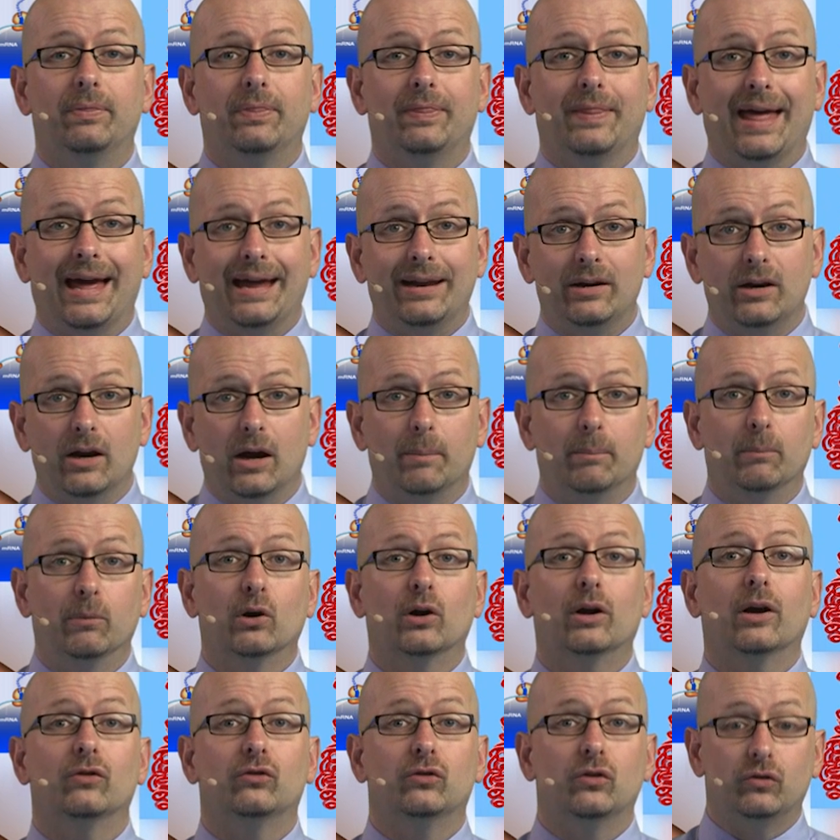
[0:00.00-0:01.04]
that number,
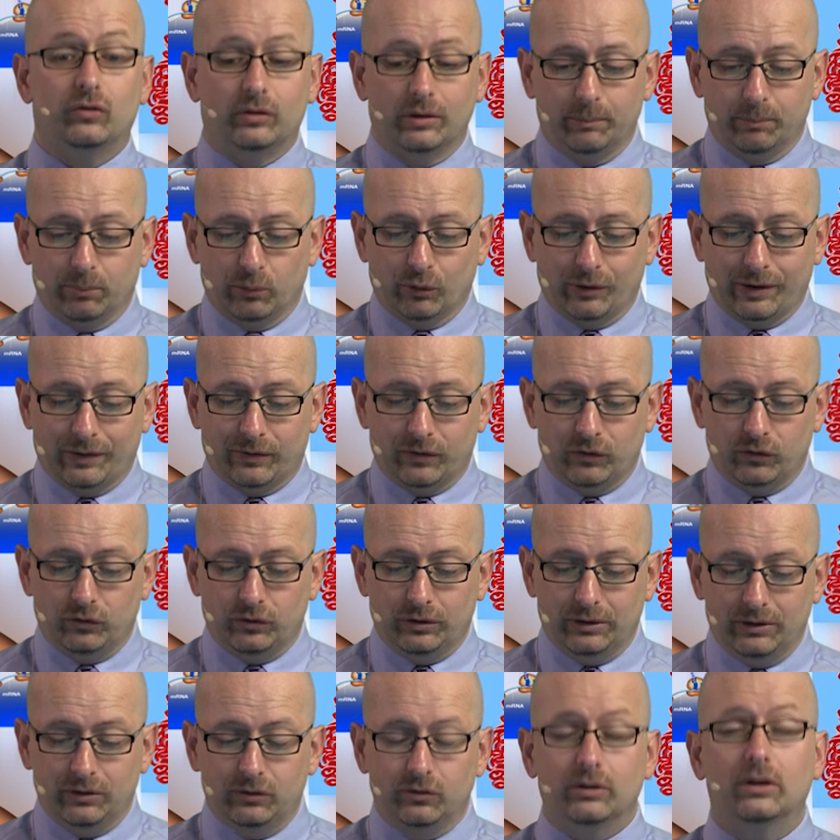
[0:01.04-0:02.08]
because it's in
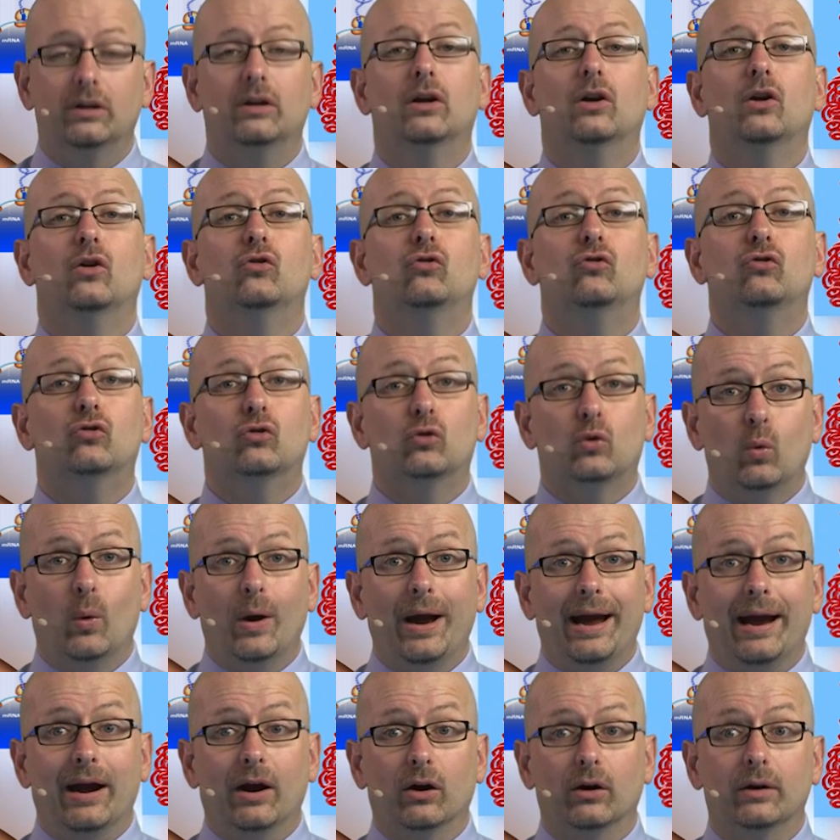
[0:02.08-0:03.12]
parentheses,
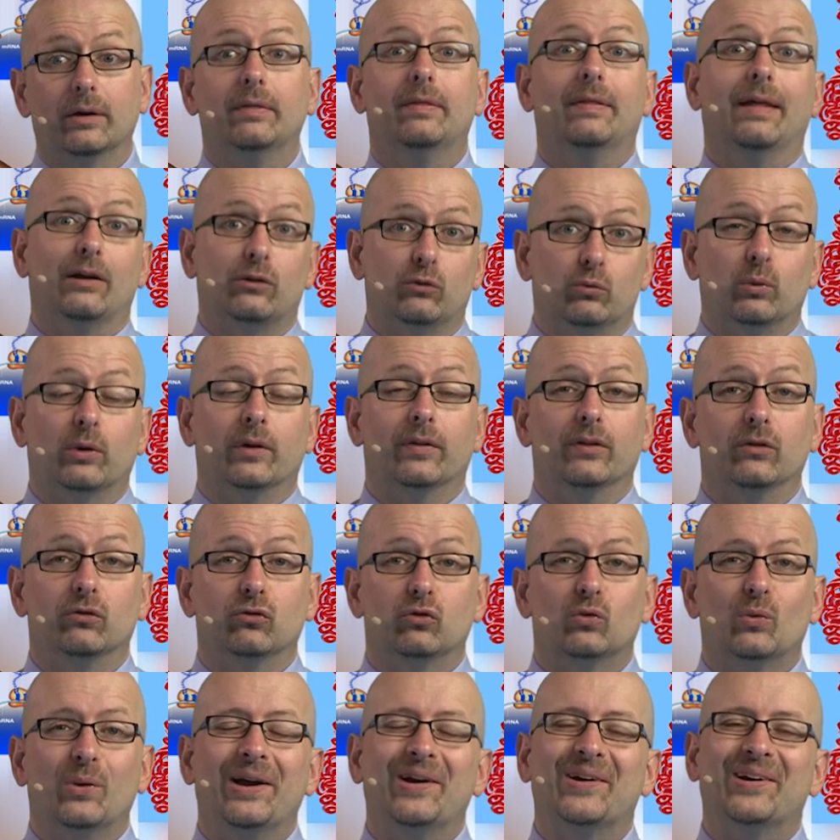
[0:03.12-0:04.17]
squared, that's where the
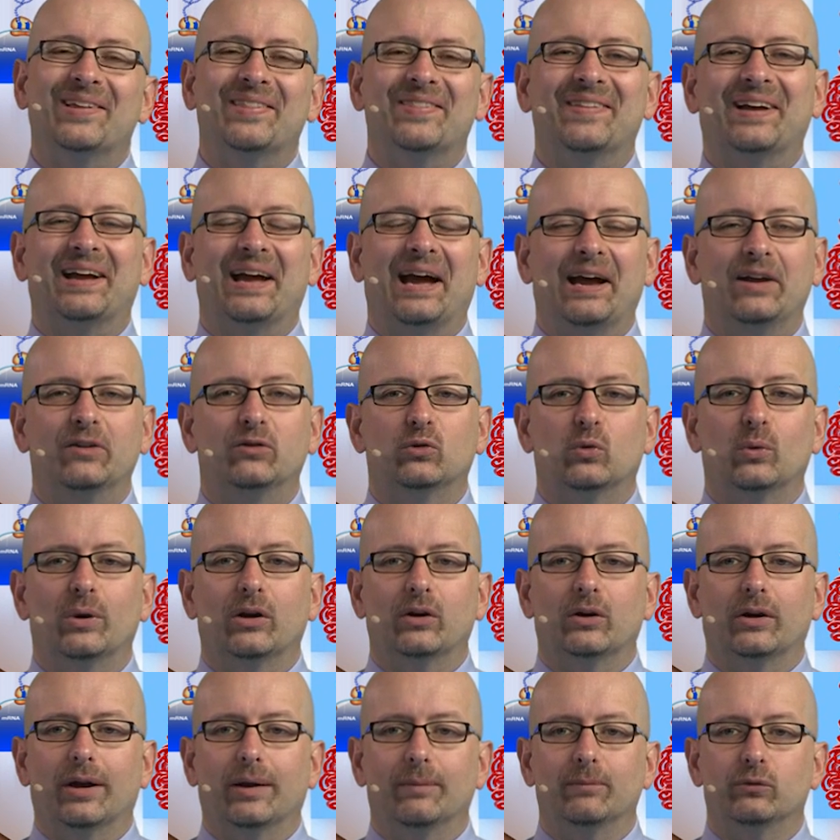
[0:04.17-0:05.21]
squared in the
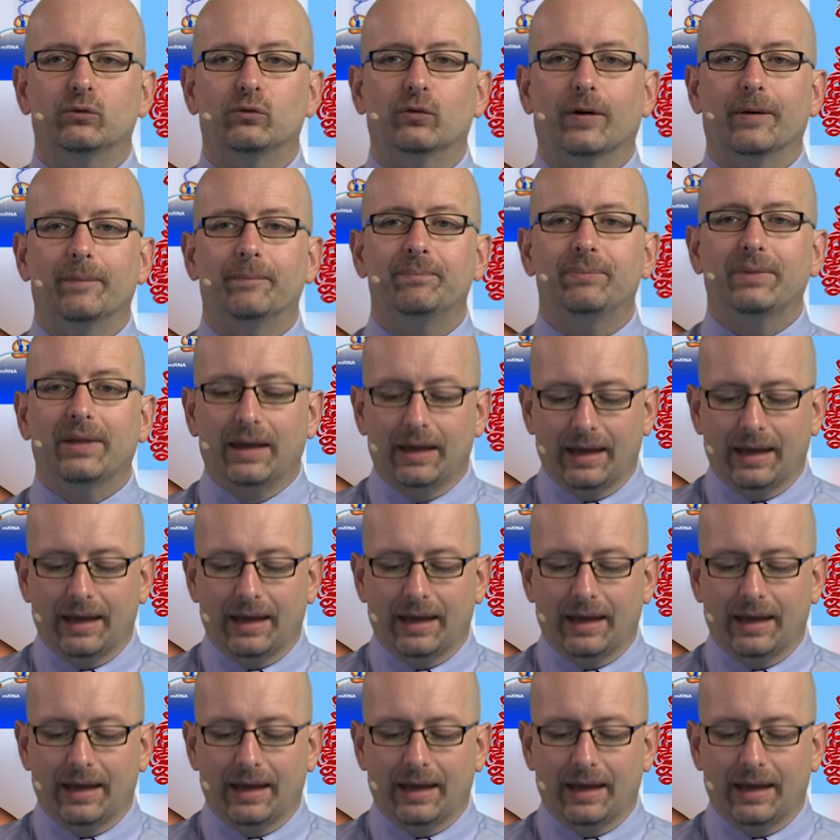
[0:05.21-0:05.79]
chi-squared comes from,